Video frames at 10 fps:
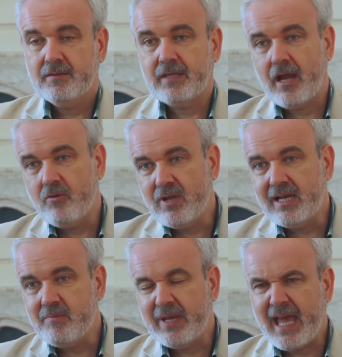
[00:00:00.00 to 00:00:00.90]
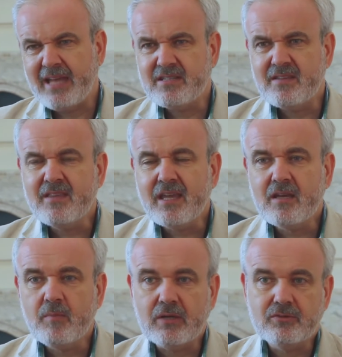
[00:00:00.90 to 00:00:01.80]
that I really began to think
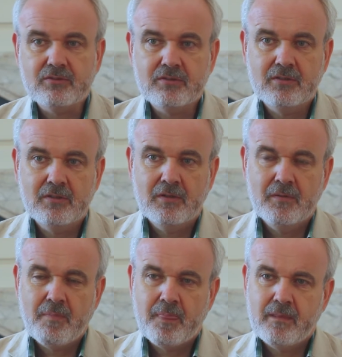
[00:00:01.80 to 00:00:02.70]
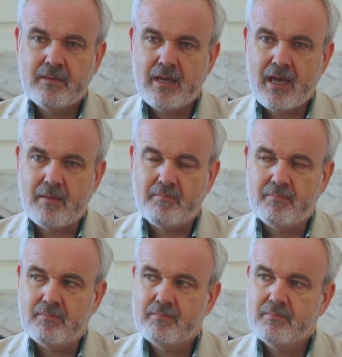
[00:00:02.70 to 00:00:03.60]
about
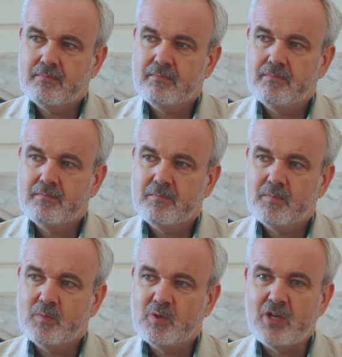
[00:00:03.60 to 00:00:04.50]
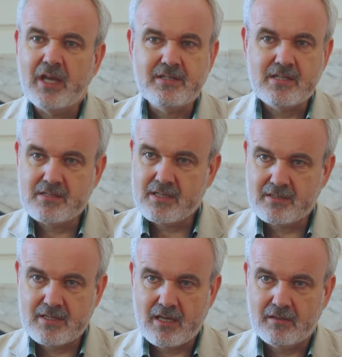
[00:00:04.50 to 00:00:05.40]

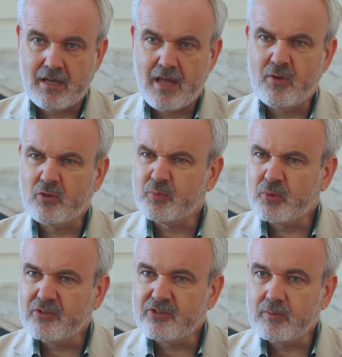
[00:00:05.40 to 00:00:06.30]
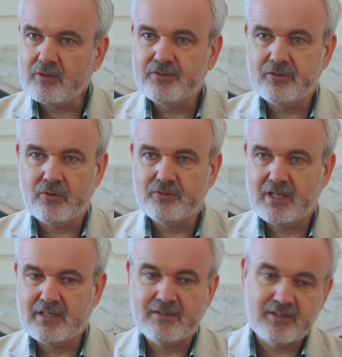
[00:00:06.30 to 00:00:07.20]
1916 and those principles and those
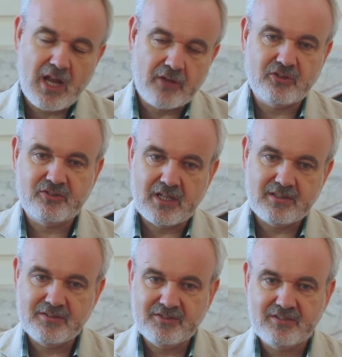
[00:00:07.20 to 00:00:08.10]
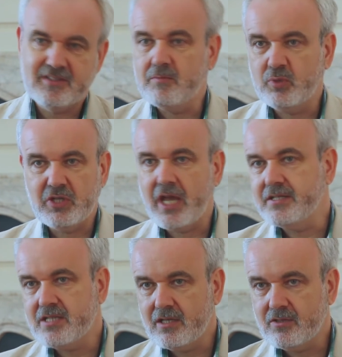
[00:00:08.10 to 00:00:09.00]
ideas, and not just 1916, but
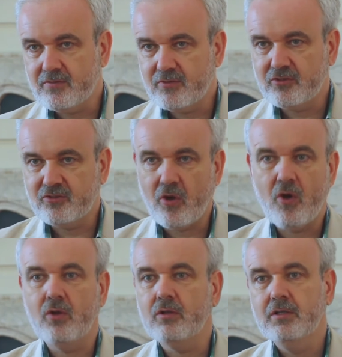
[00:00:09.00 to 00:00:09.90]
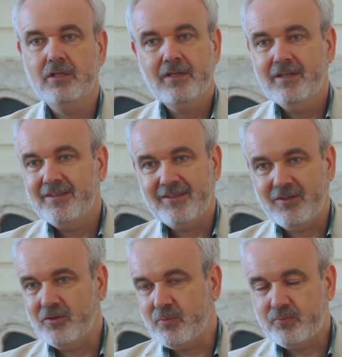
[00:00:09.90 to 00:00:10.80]
19 and the first Dáil, you
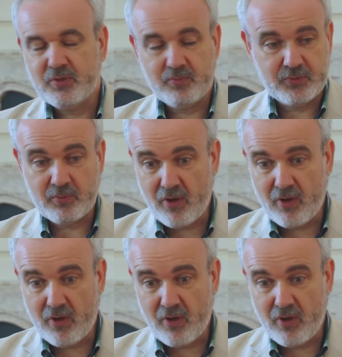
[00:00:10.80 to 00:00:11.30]
know, the